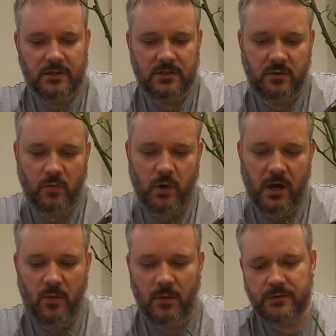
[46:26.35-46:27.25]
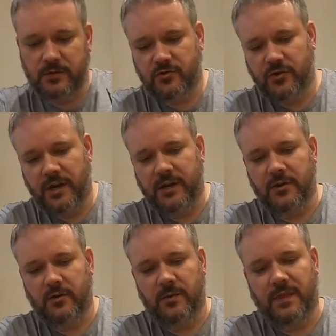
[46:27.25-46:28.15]
So what I want to try and
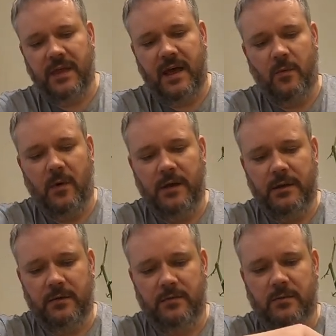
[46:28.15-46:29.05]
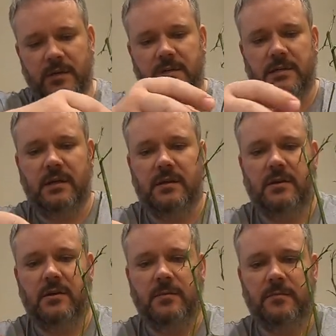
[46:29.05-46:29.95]
do with that one, which uh,
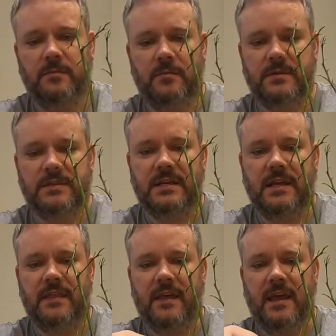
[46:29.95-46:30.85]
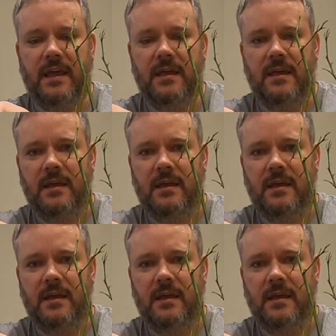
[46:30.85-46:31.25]
you can see it there